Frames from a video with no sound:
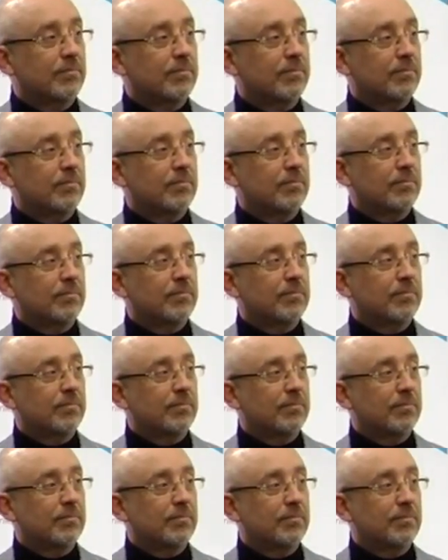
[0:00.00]

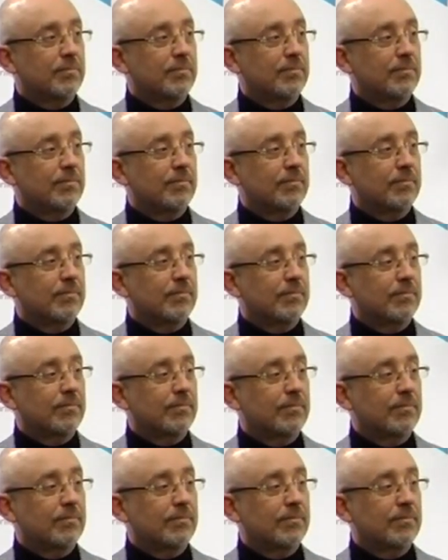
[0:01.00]

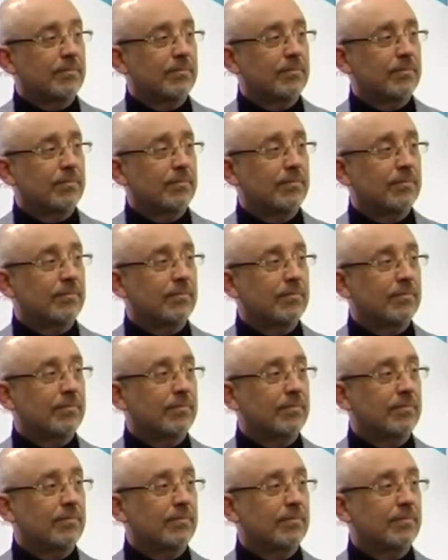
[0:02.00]

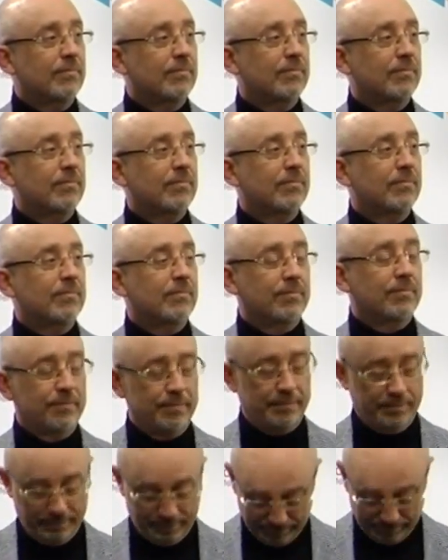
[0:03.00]
(not speaking)